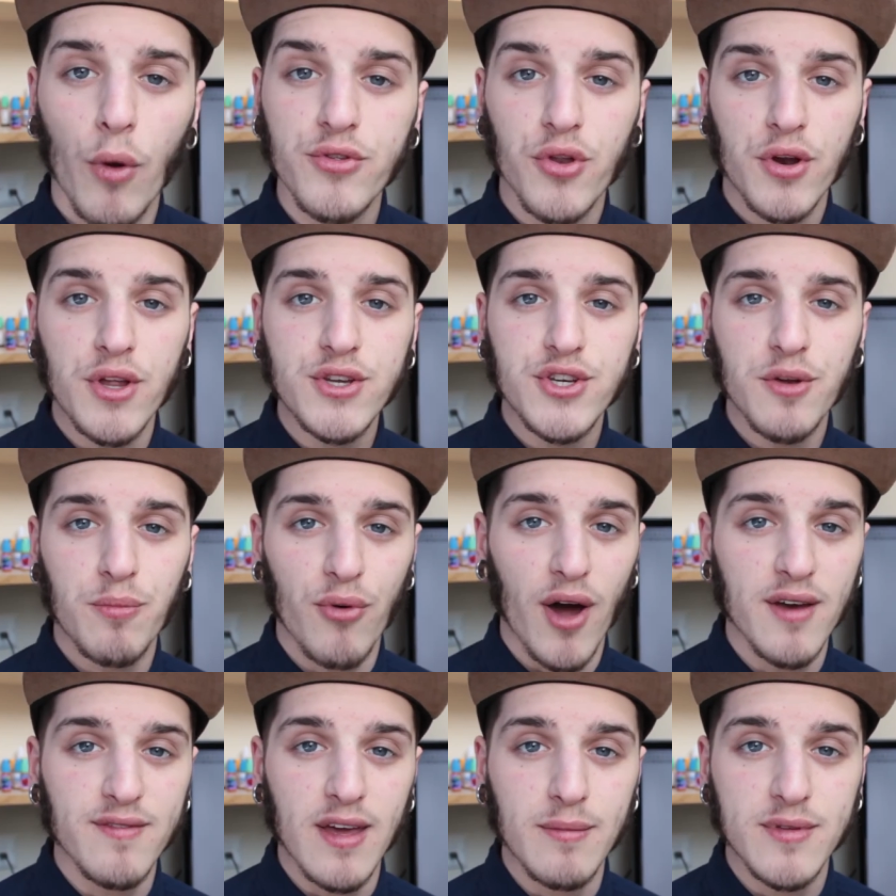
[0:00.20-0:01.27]
What's going on YouTube?
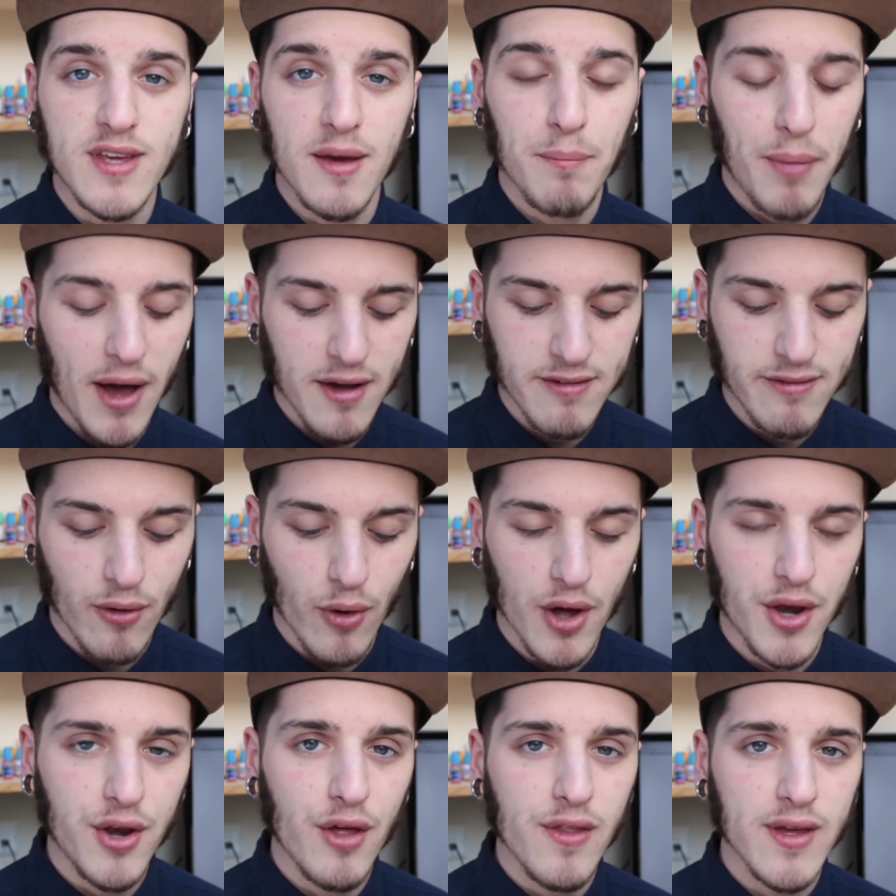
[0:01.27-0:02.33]
Brad Vapes here, back for
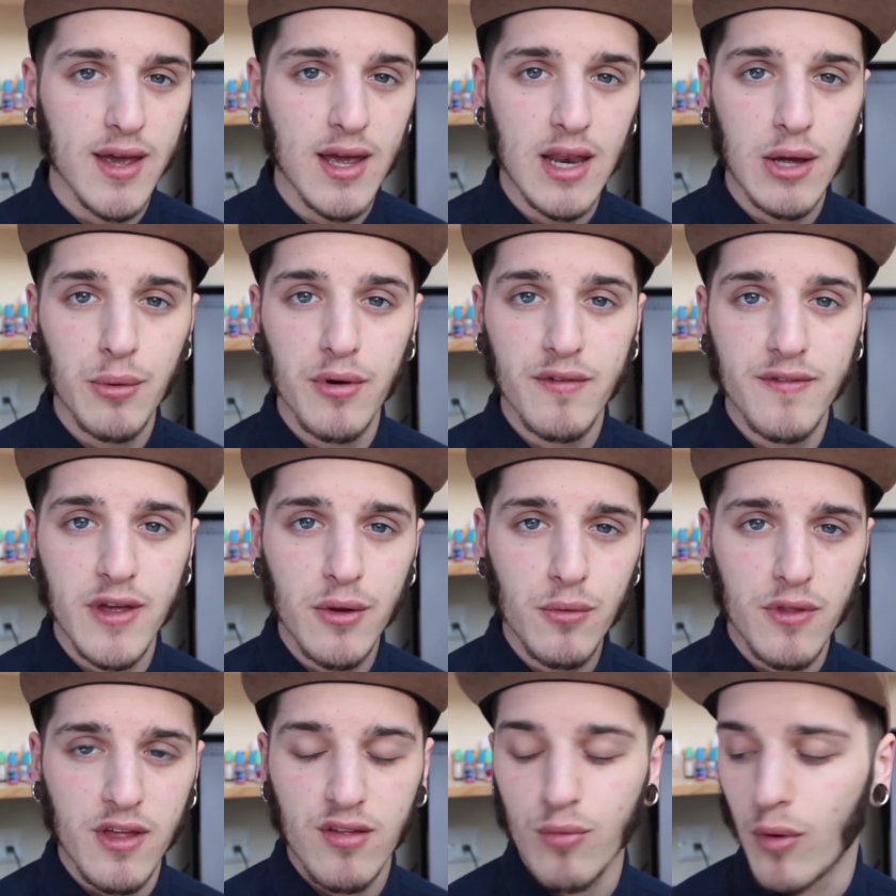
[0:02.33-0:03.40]
another Eliquid review.
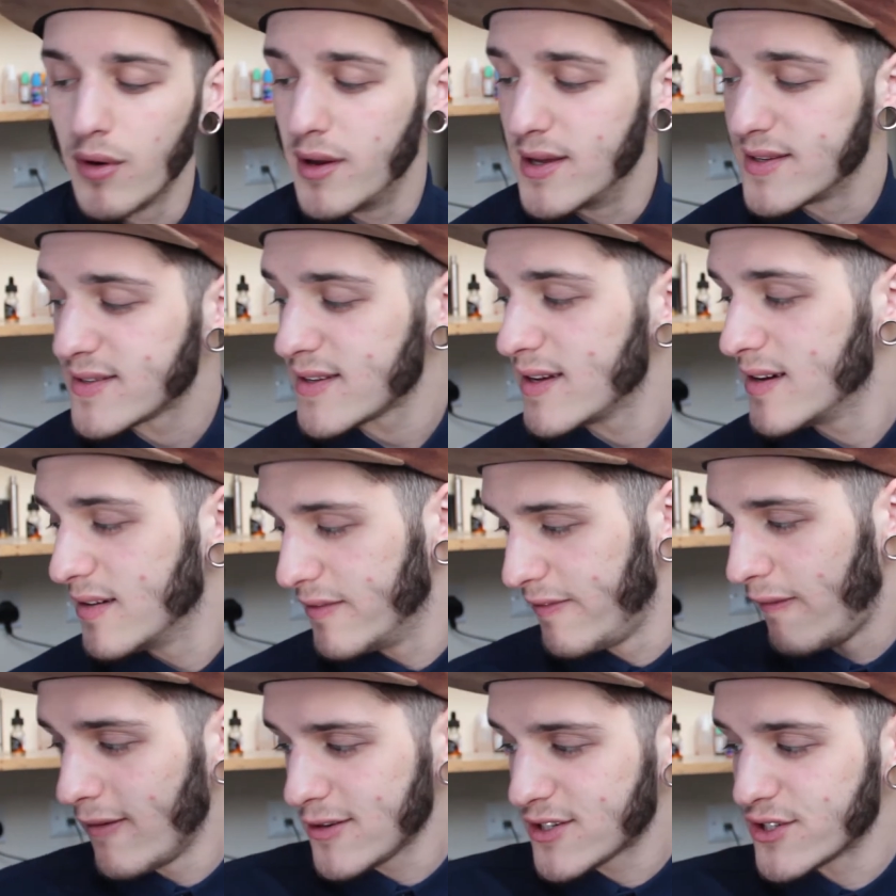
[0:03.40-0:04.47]
This one is
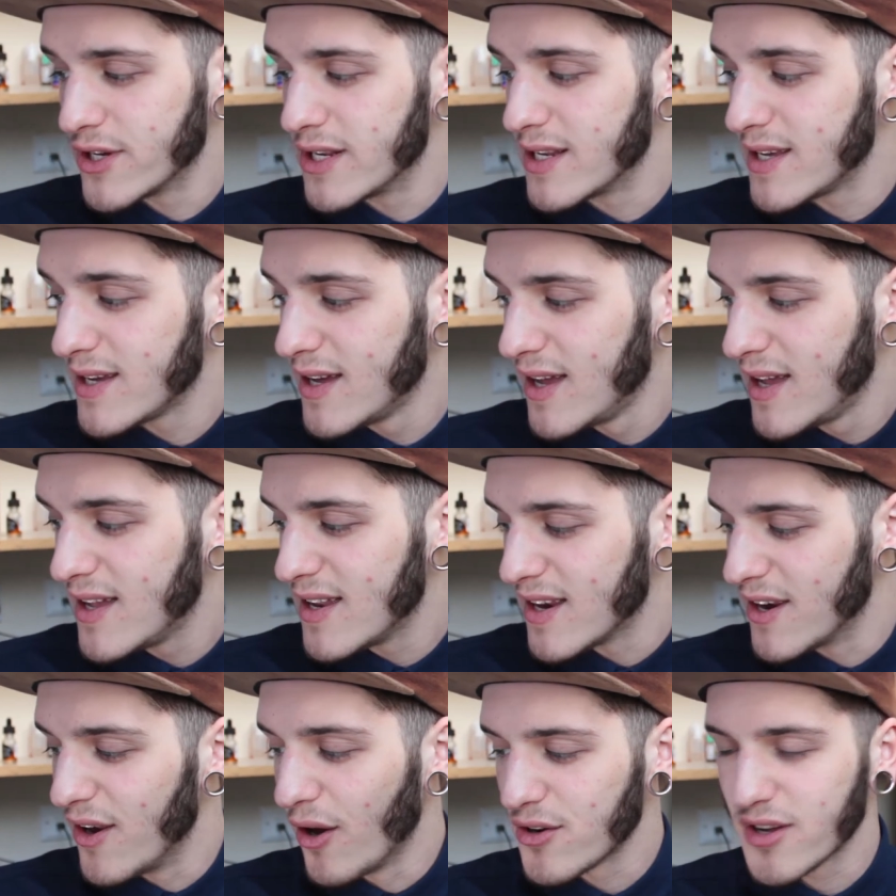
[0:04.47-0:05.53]
fortunately
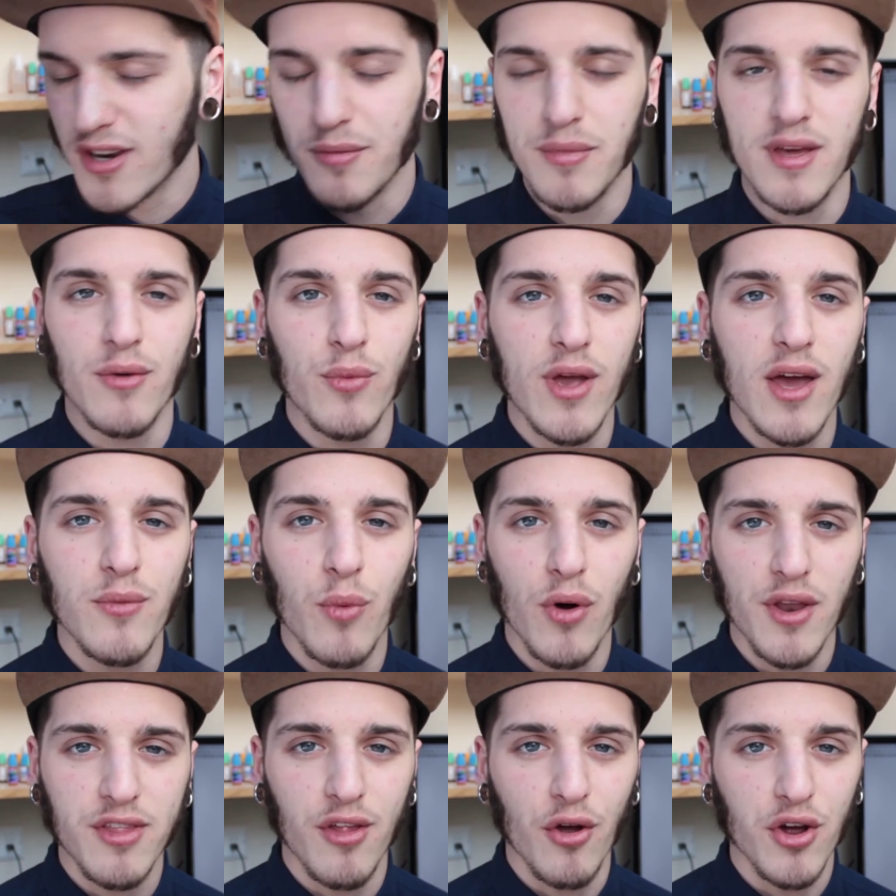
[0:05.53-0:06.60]
not going to be a weird
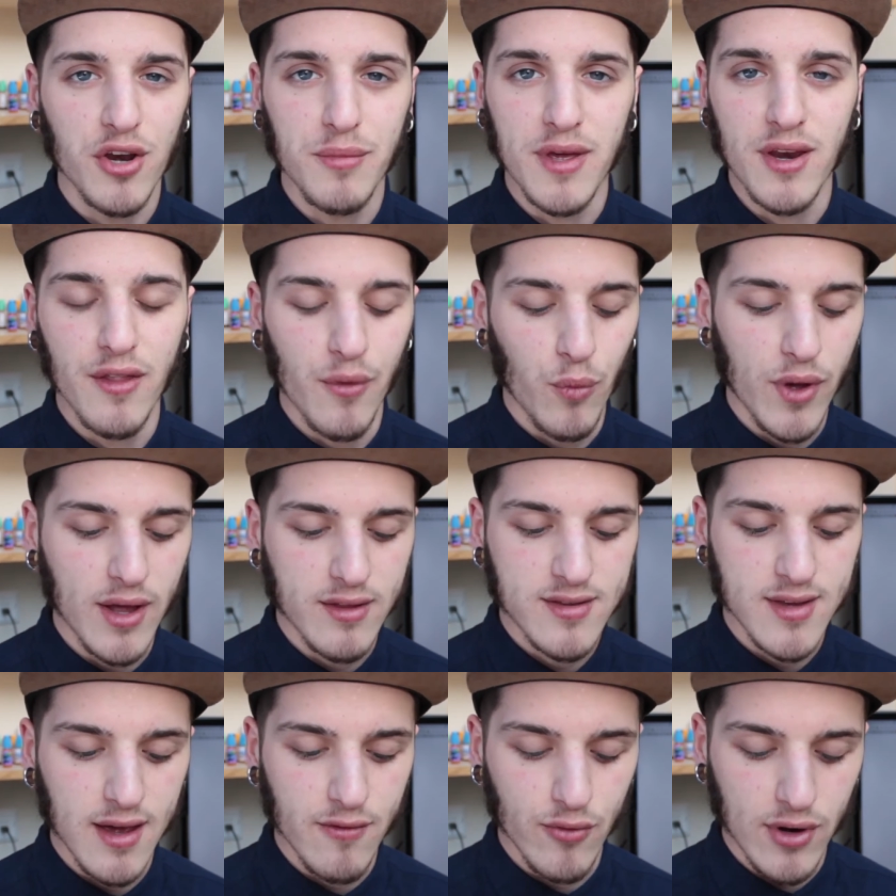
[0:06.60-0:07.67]
one. It's not going to be another weird
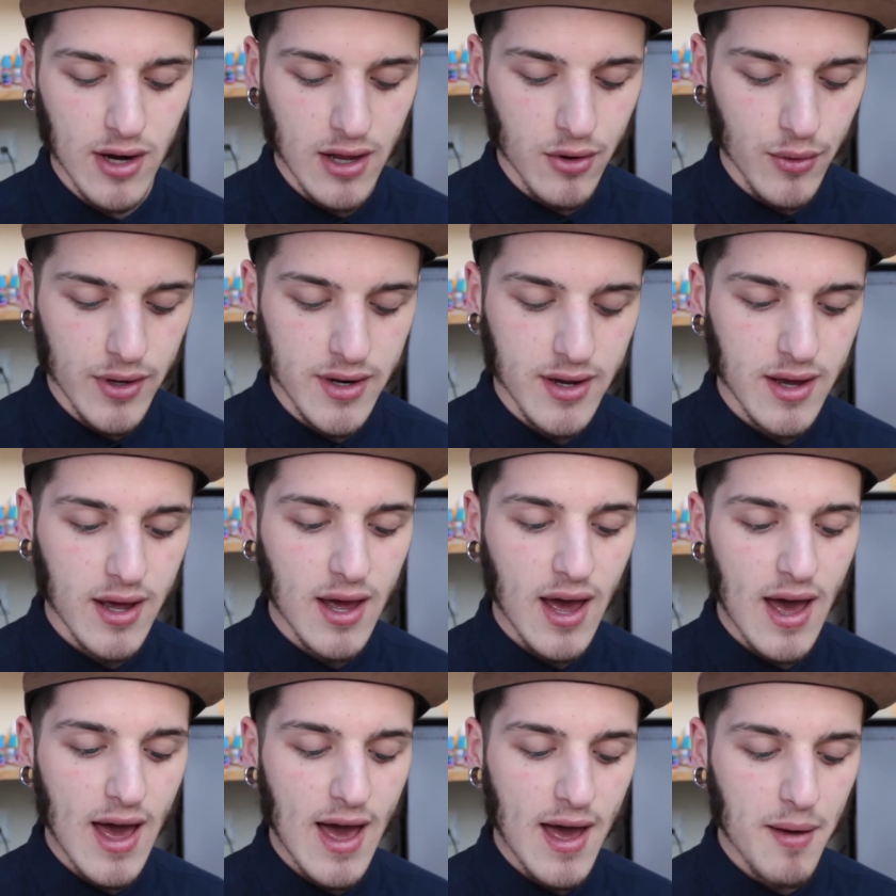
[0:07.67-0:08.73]
savoury liquid.
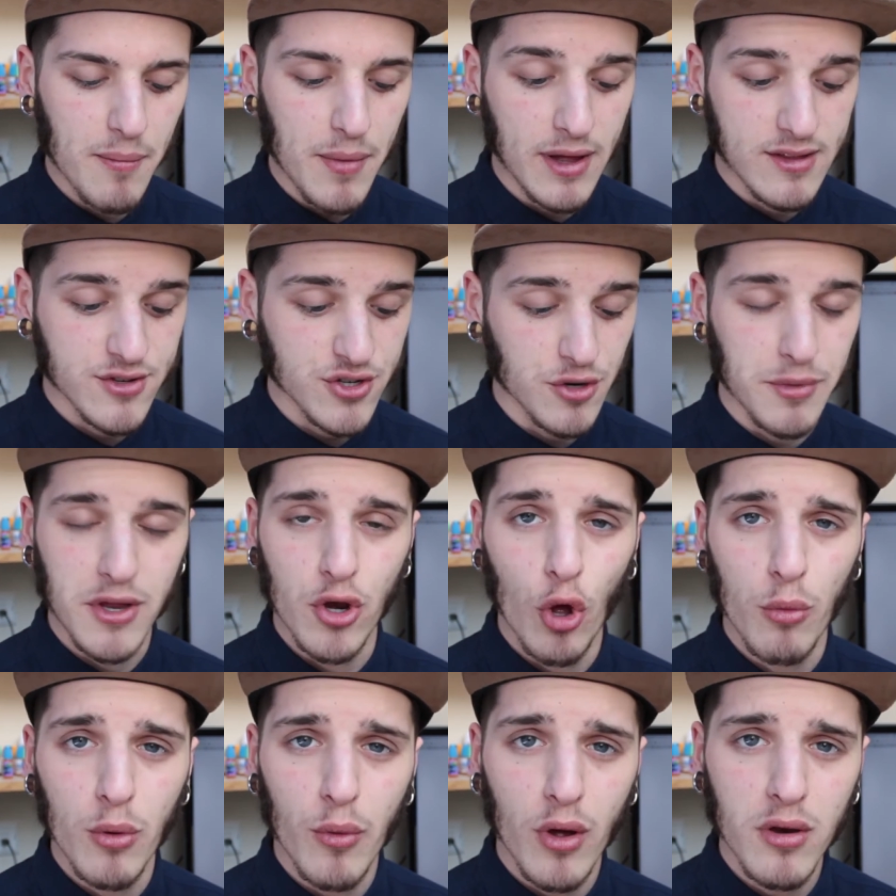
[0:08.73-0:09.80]
It's just going to be a
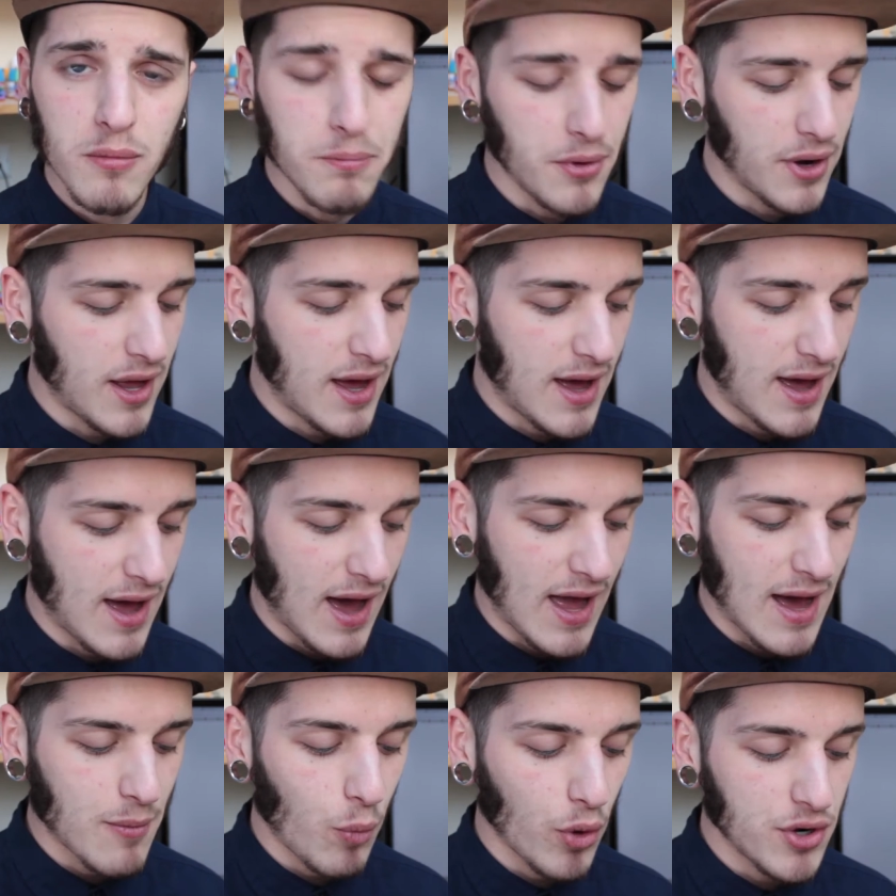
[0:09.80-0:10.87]
normal one, but
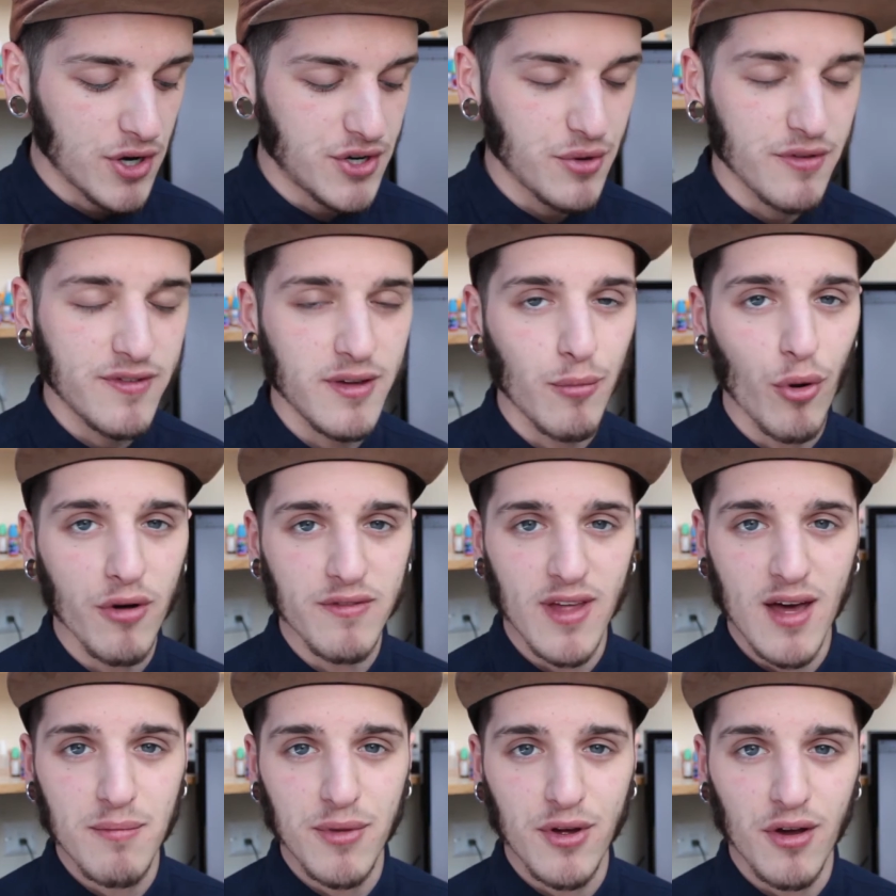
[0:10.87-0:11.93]
I am wanting to do a few more of
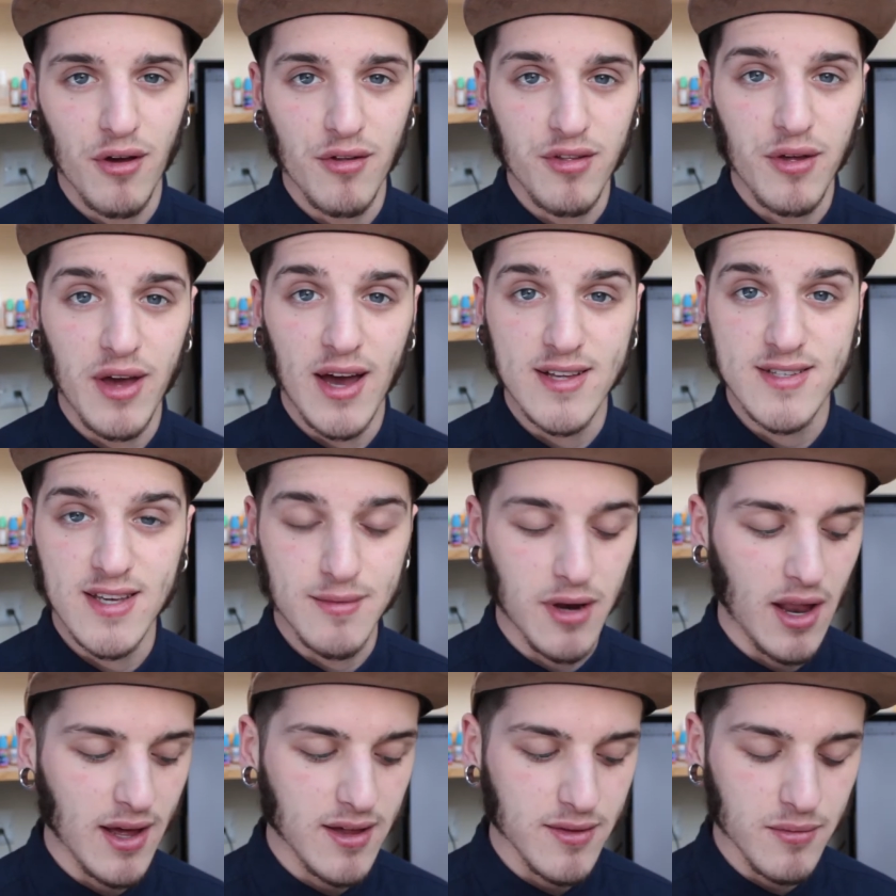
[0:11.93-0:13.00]
them because you guys seem to
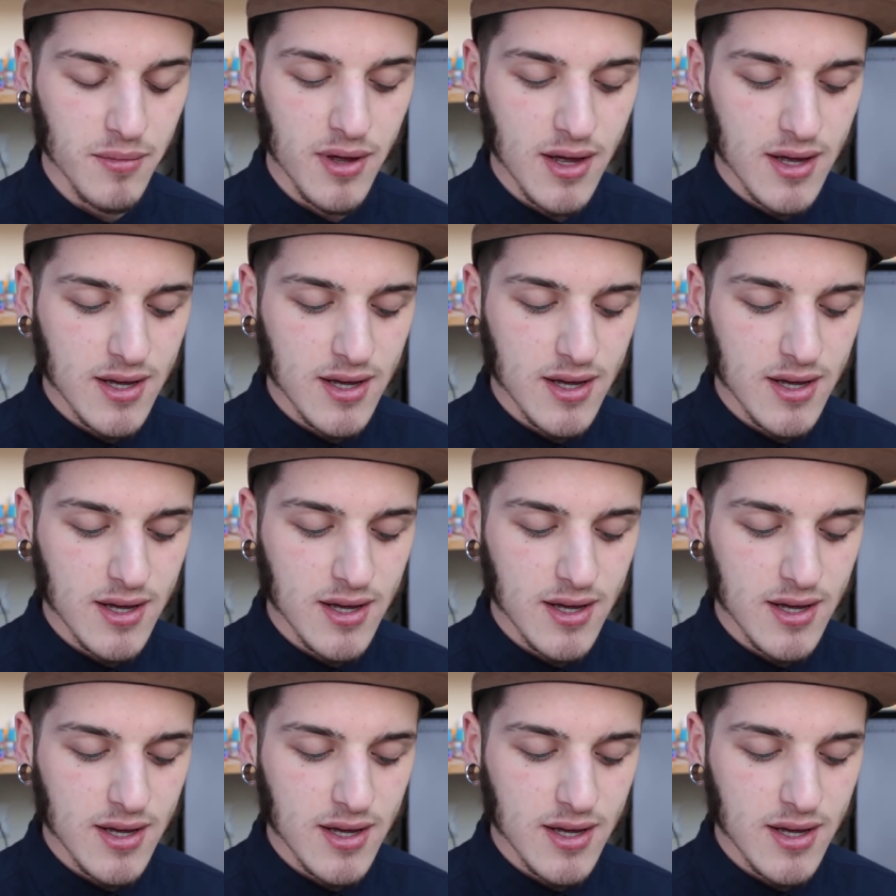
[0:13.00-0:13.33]
like them.